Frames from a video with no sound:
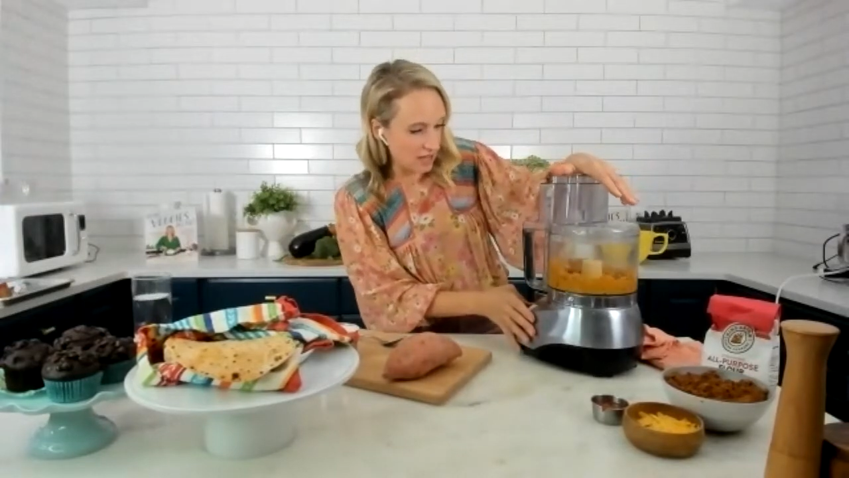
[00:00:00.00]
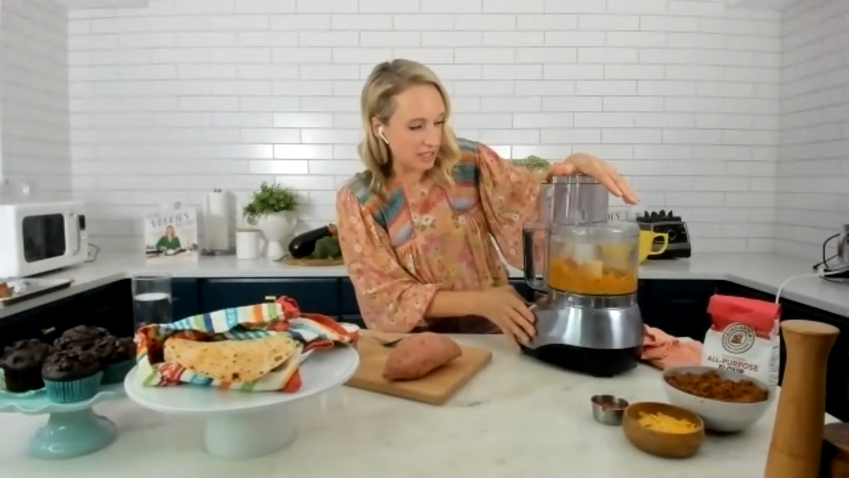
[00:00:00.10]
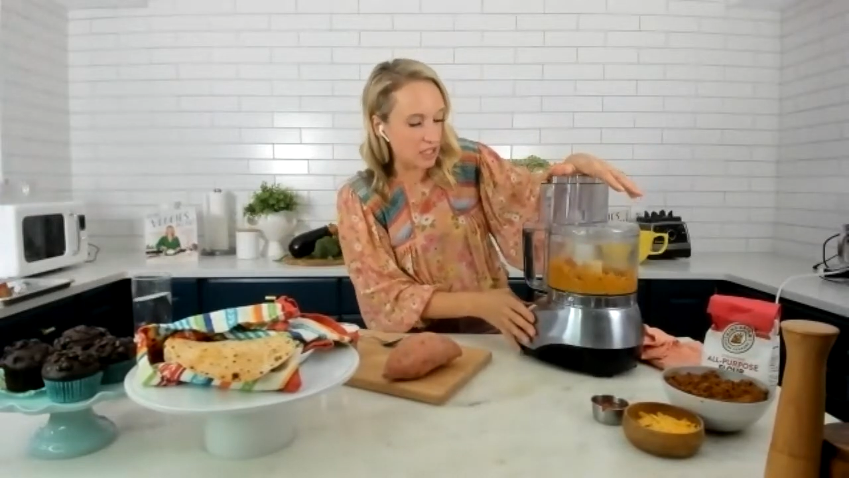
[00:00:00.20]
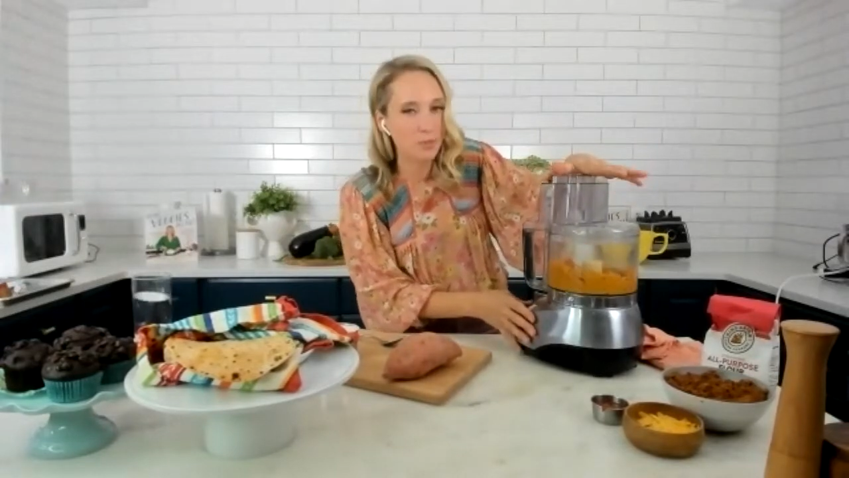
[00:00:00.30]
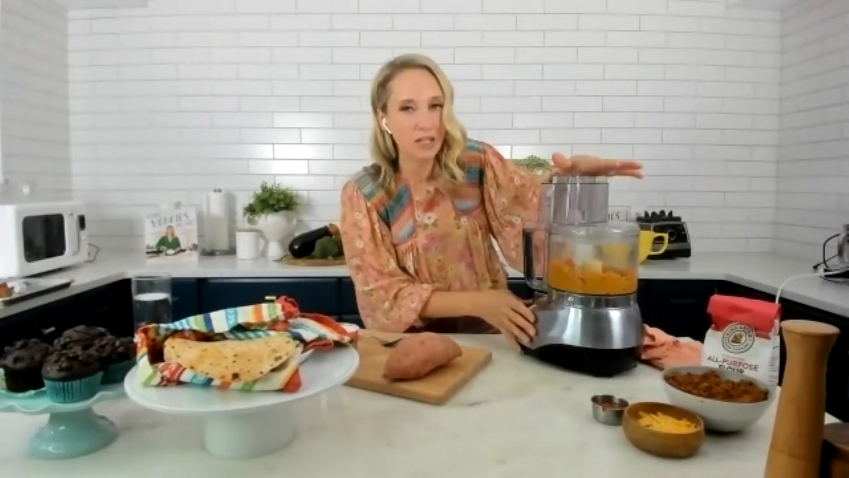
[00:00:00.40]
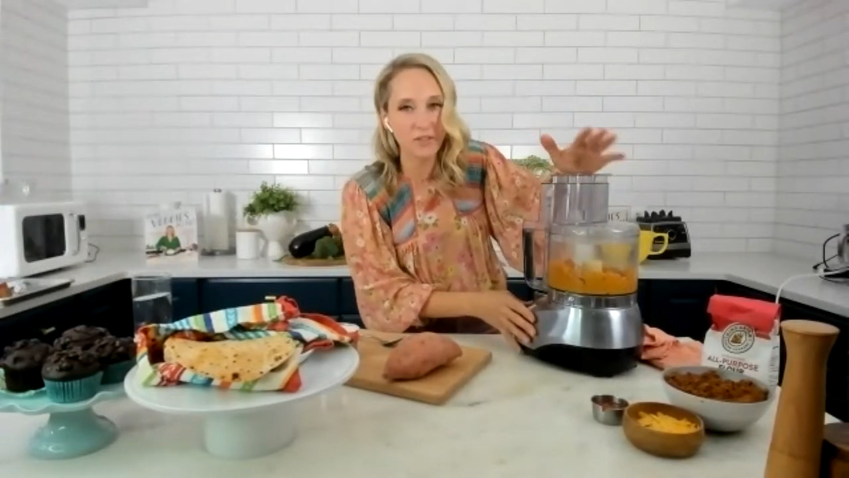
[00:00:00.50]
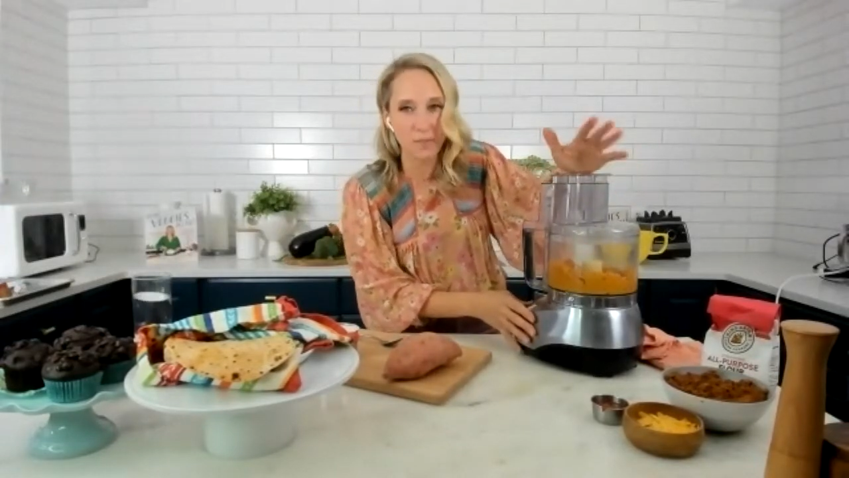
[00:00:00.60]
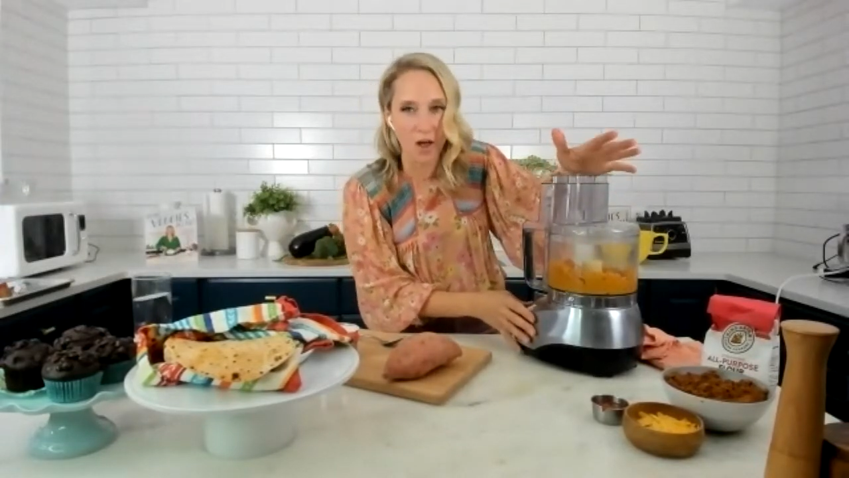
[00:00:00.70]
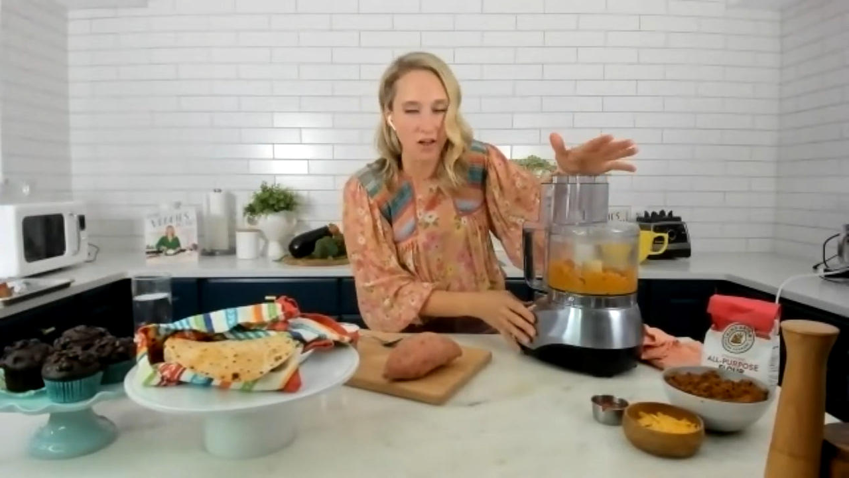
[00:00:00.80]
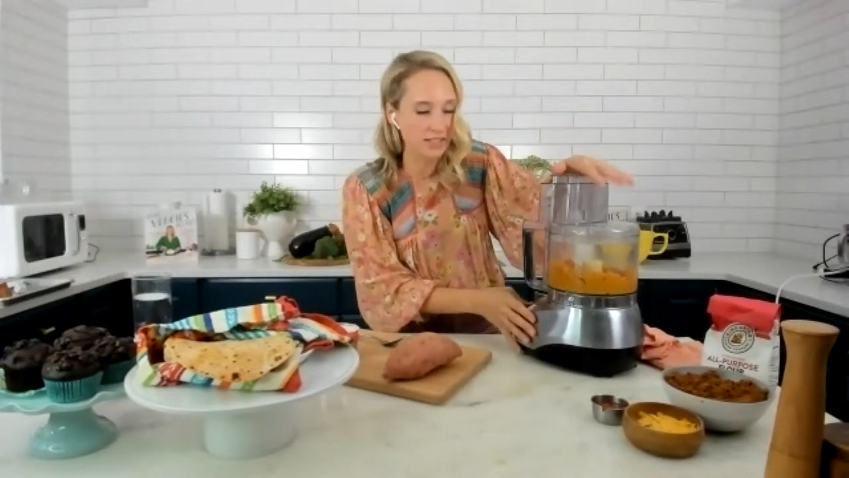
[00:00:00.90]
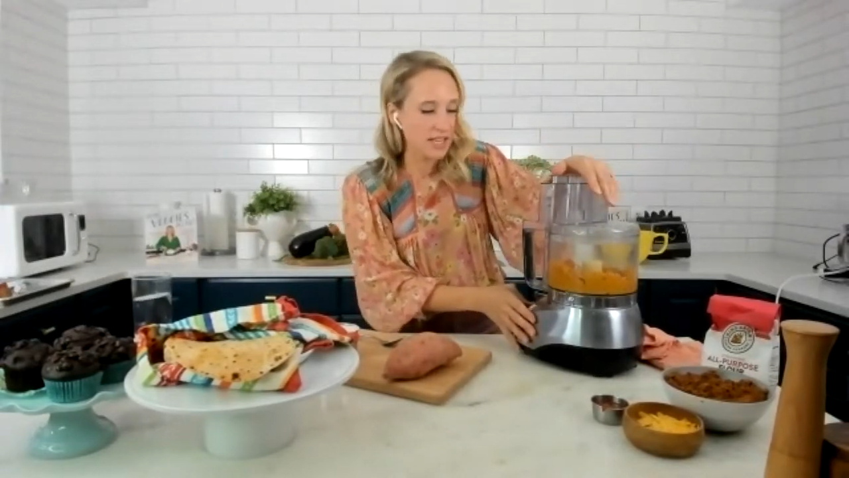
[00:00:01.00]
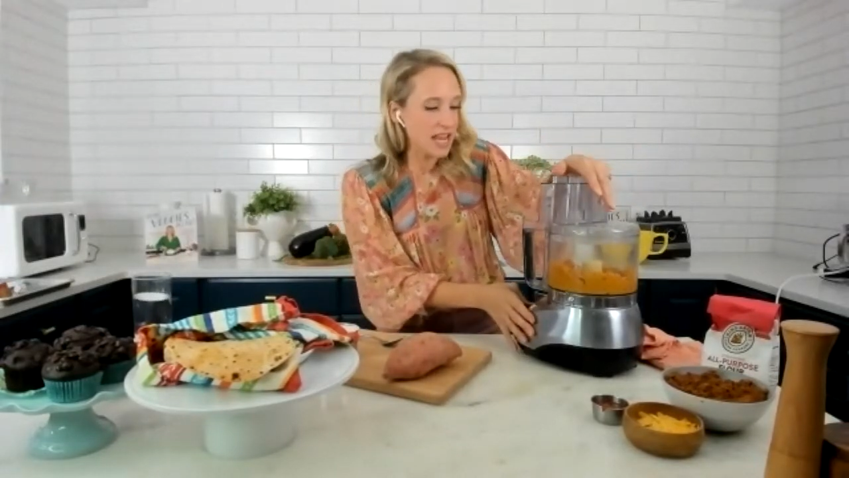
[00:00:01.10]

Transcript: little bit of a pulse.